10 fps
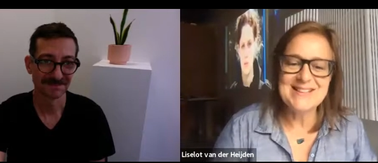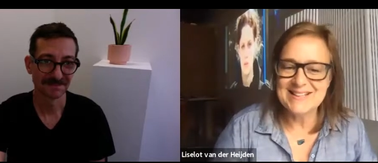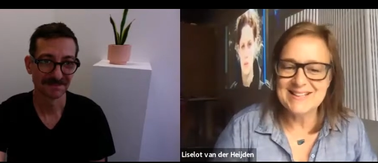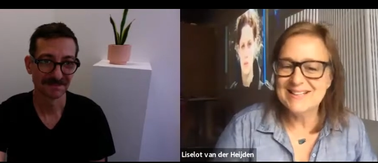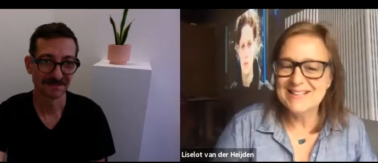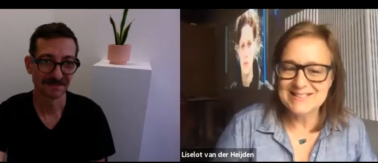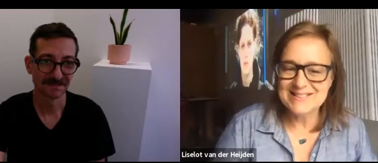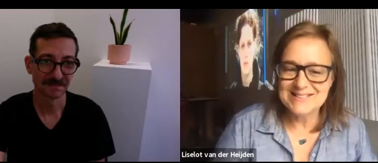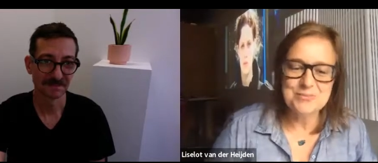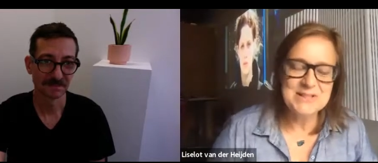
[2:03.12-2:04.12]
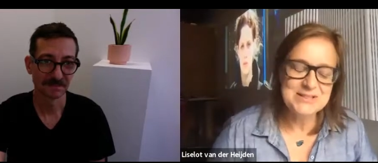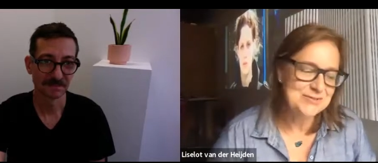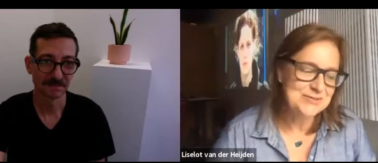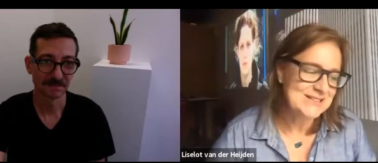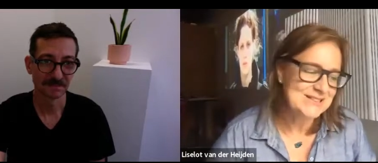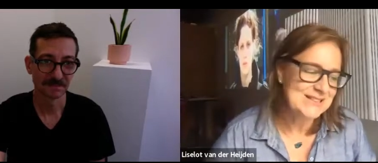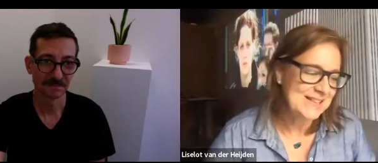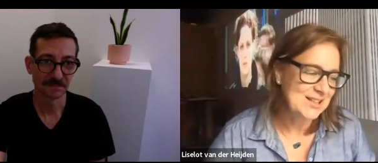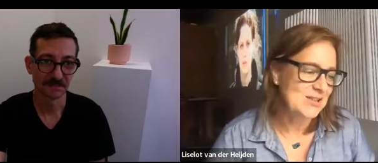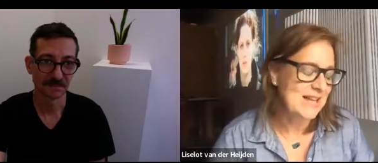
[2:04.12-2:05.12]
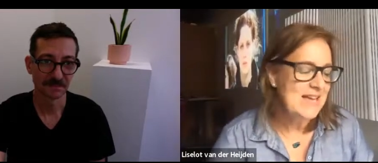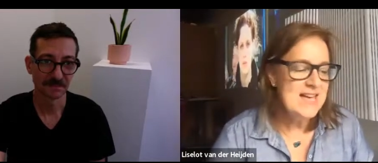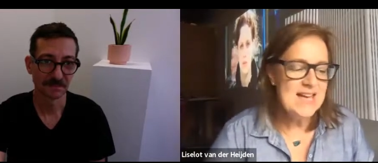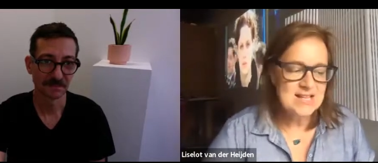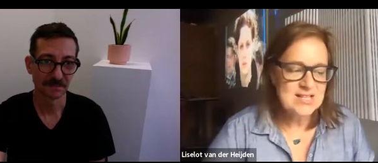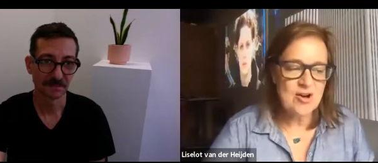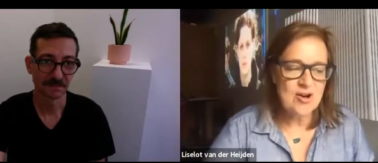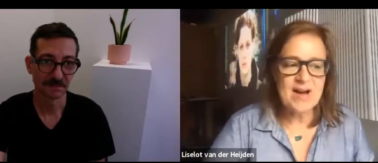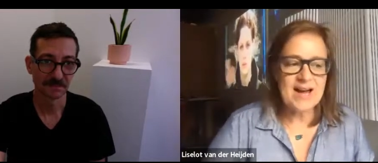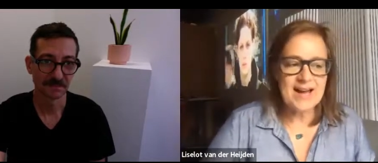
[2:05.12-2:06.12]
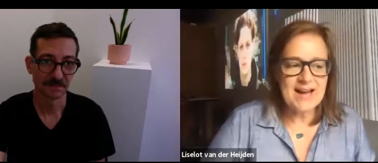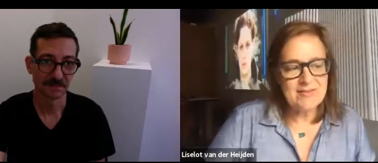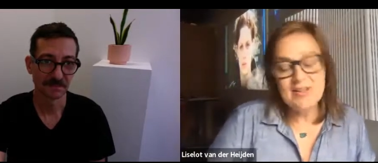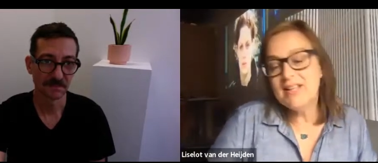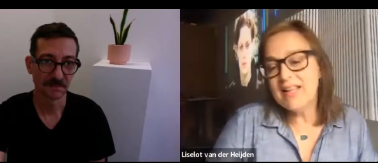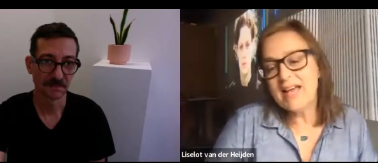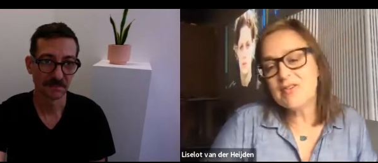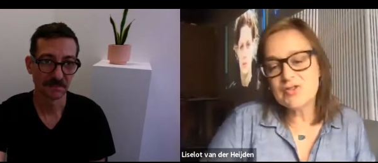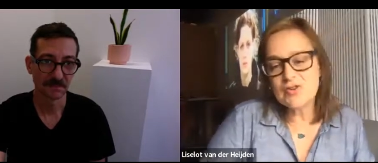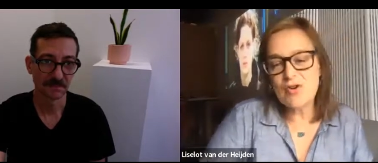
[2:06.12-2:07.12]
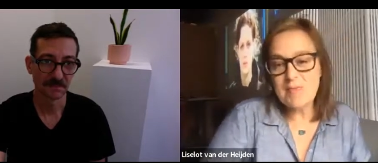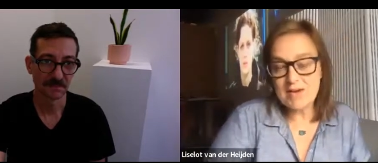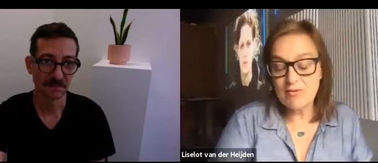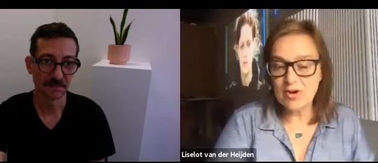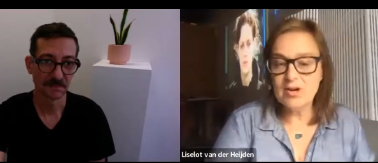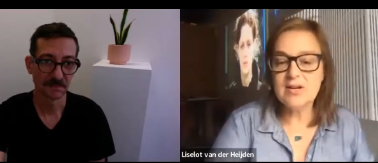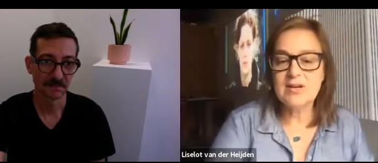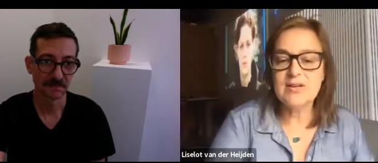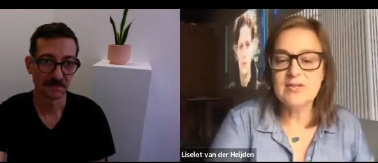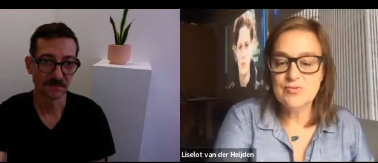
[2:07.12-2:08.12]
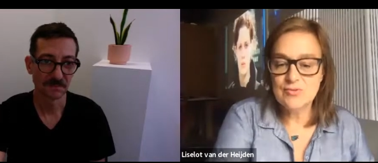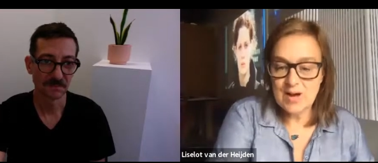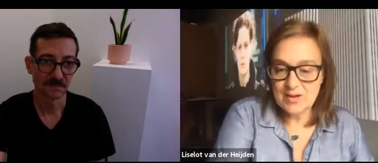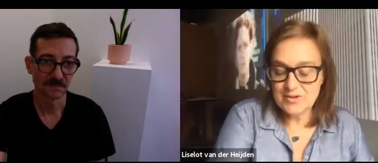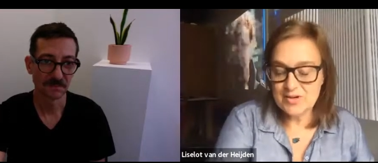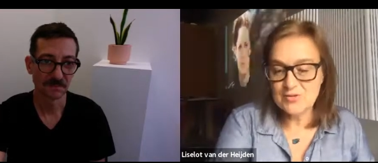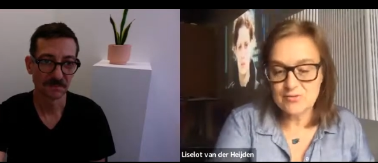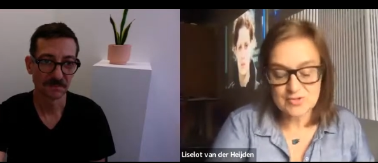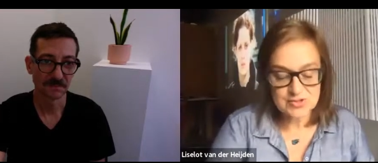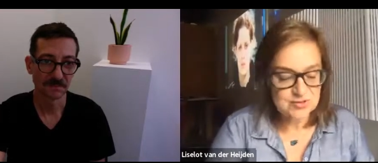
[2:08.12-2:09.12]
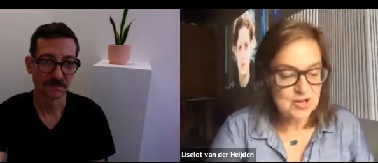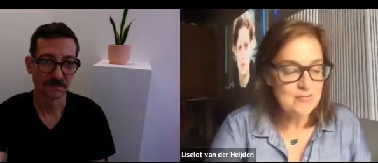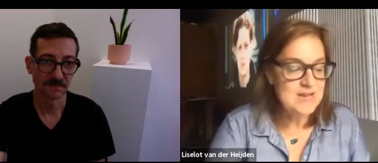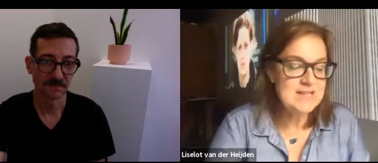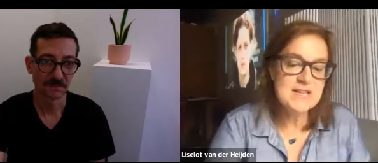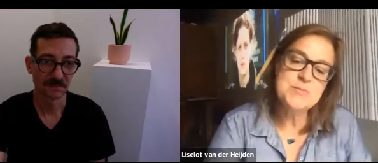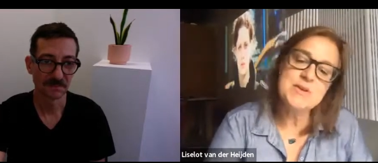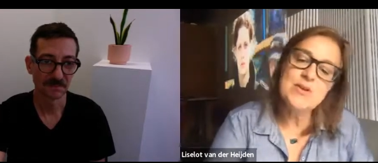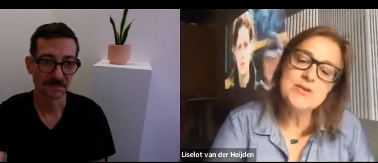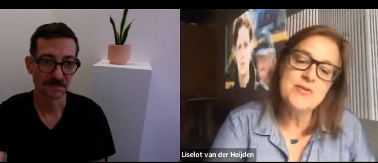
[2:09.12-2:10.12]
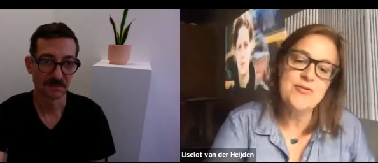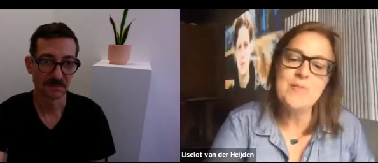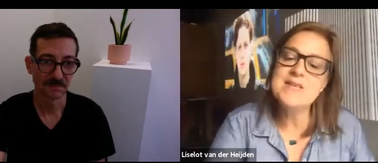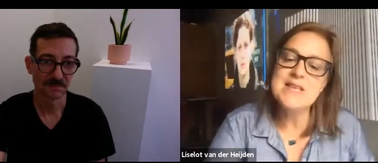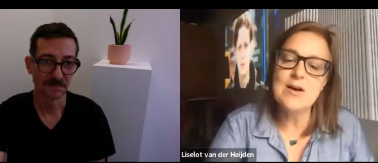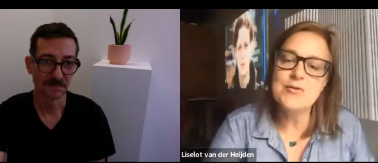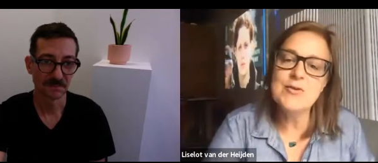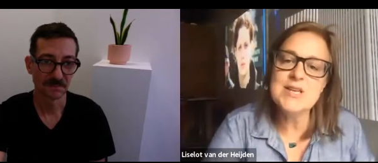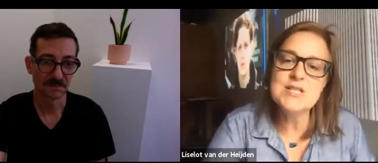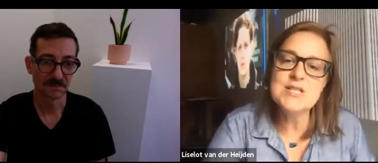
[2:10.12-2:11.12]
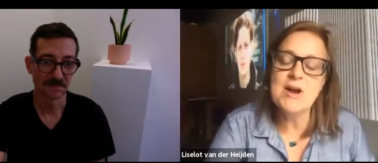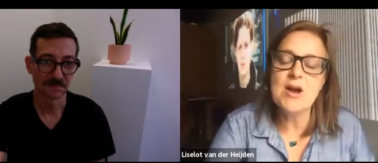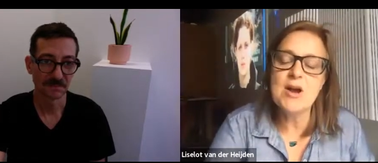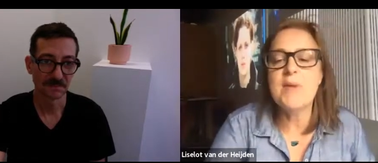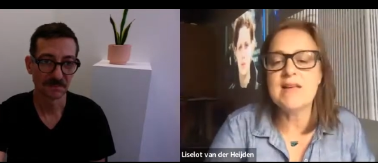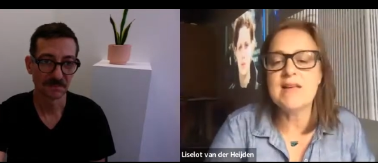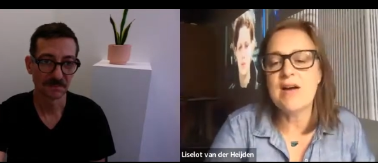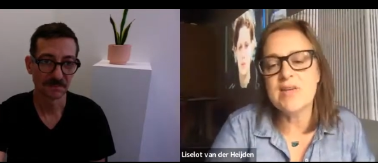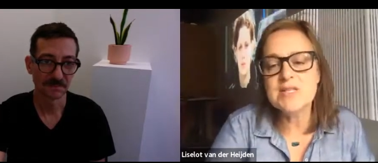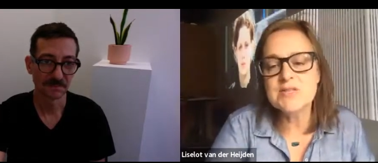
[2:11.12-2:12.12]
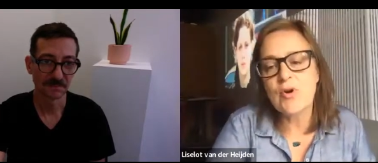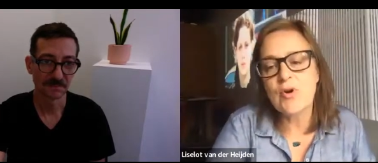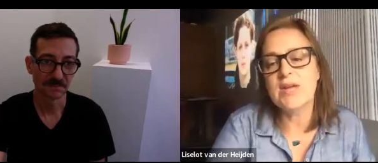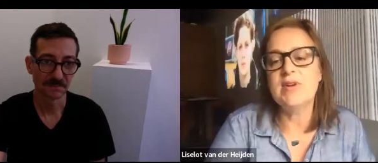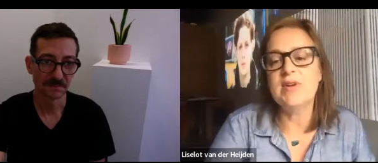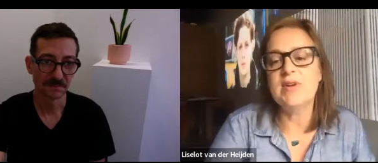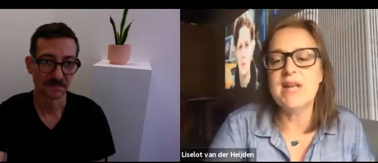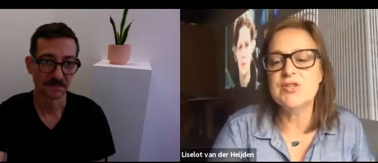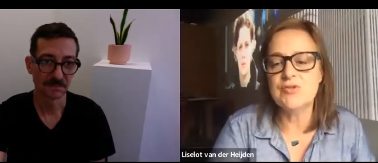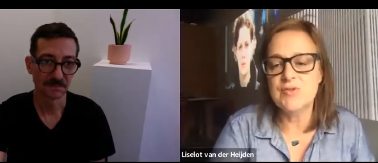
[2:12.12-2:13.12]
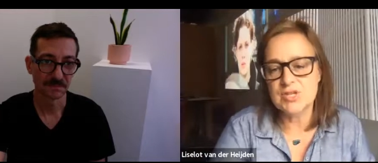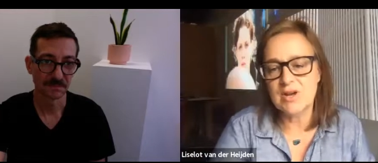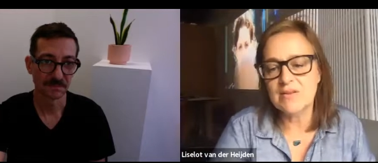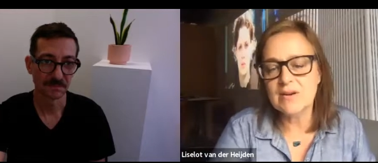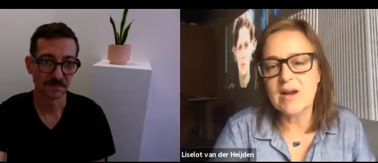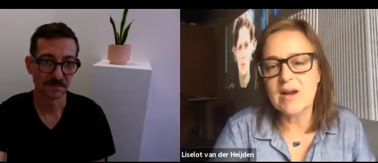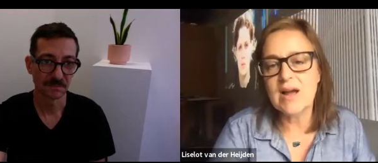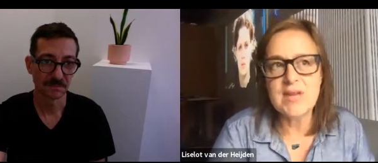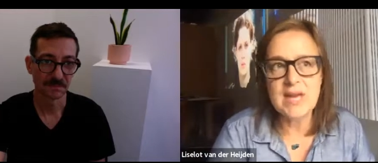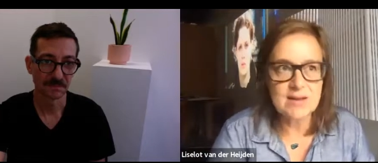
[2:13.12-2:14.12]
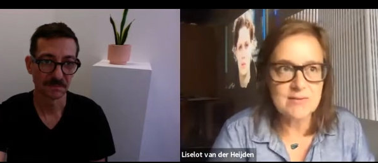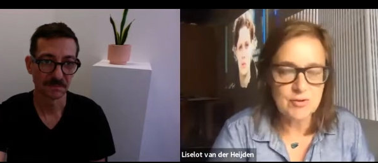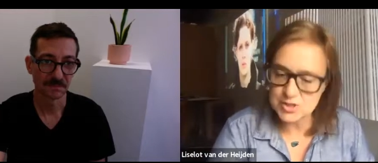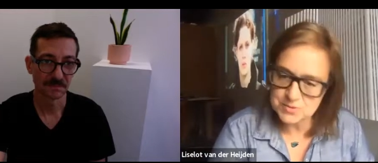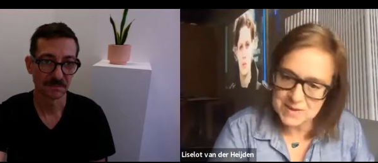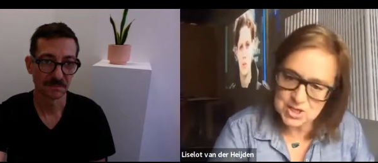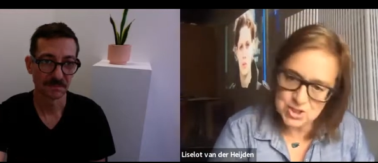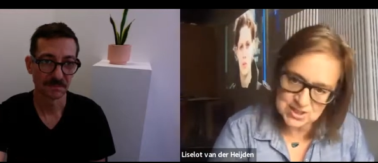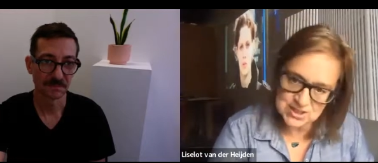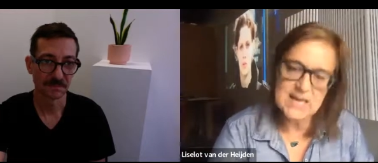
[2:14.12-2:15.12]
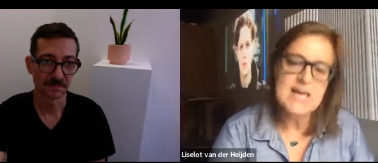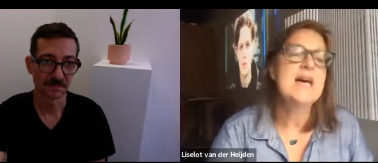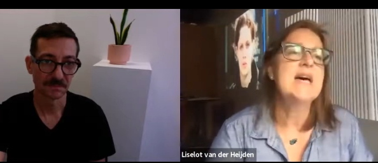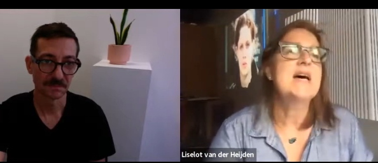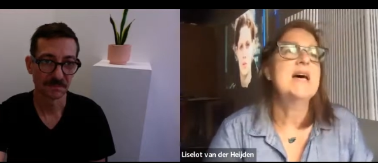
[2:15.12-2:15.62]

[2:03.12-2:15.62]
Speaker 1: that, and these two pieces were selected for that. So I really like to show my work to others for studio visits, but also for myself to experiment how things work in relation to each other, how they can work spatially.